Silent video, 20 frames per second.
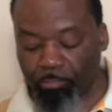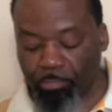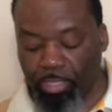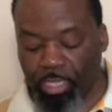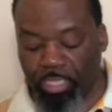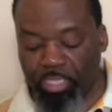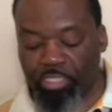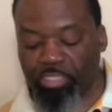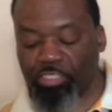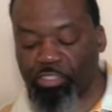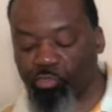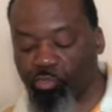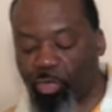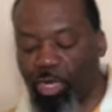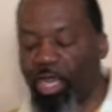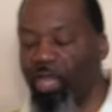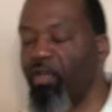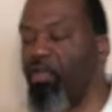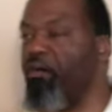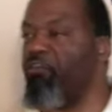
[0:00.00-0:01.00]
And this is what
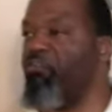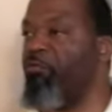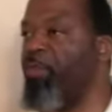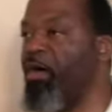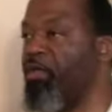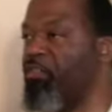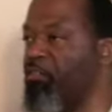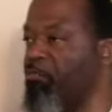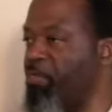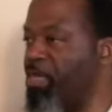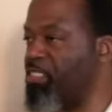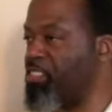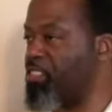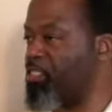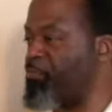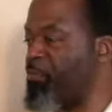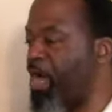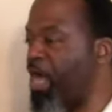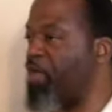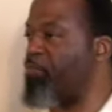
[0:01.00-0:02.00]
I love about the
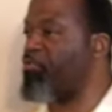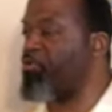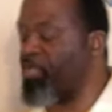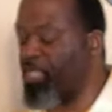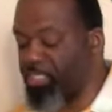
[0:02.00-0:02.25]
Message Bible.